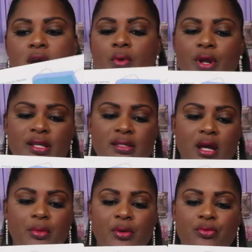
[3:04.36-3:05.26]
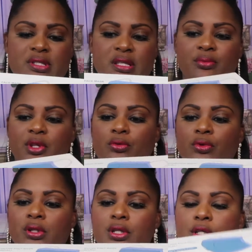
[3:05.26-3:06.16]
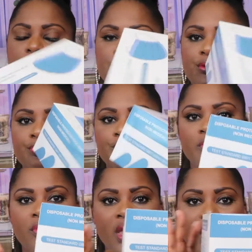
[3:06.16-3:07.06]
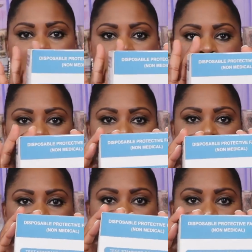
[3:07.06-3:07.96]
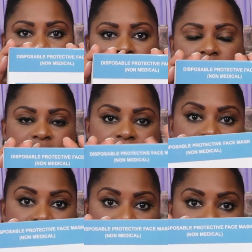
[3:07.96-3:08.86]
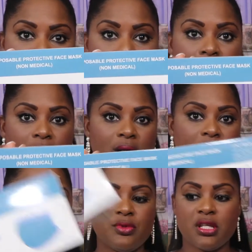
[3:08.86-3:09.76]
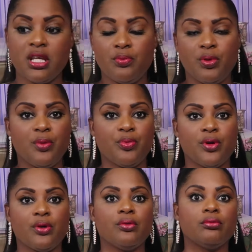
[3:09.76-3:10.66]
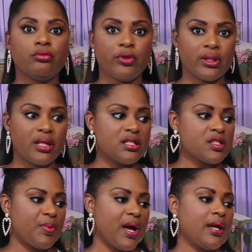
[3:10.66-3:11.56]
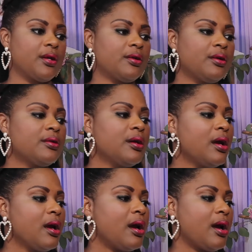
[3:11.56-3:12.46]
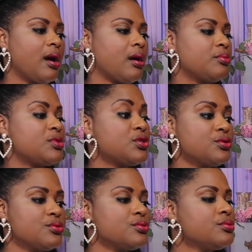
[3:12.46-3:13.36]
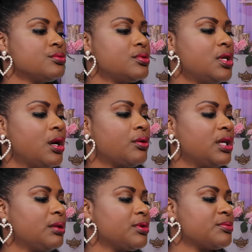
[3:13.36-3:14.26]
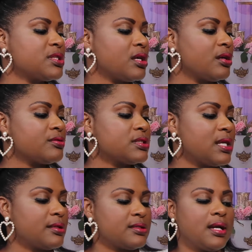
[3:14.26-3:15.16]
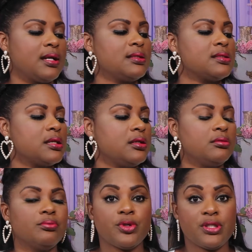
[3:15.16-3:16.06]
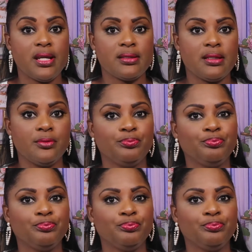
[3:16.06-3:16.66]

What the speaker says: I want to come up with something really cute, a really cute way to set this all up to keep people really inspired to, you know, keep themselves sanitized and protected.